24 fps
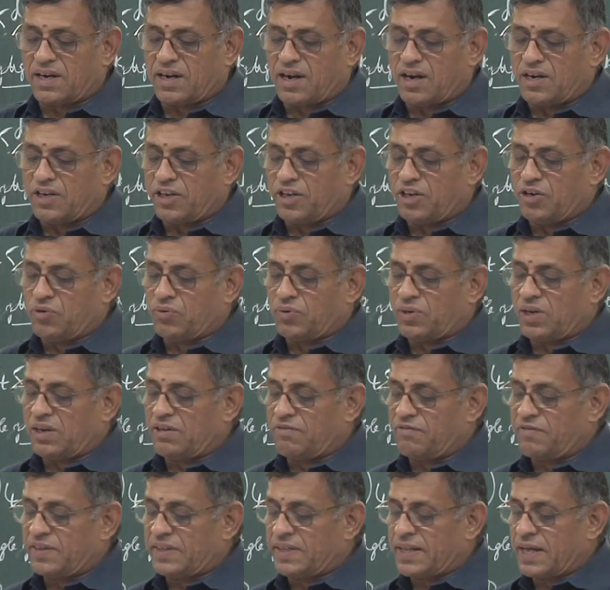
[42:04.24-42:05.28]
continue to
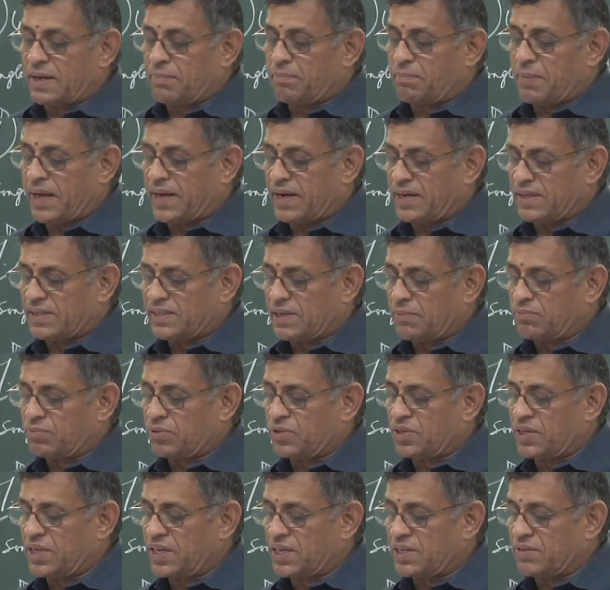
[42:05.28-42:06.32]
live with their parents up to
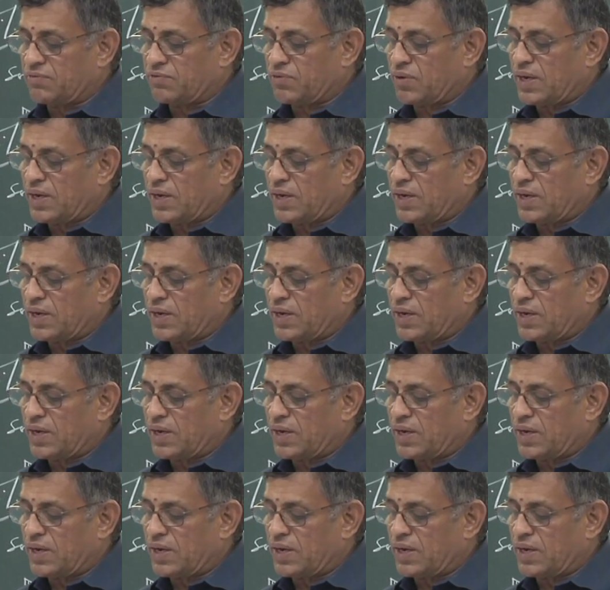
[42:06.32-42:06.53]
the age of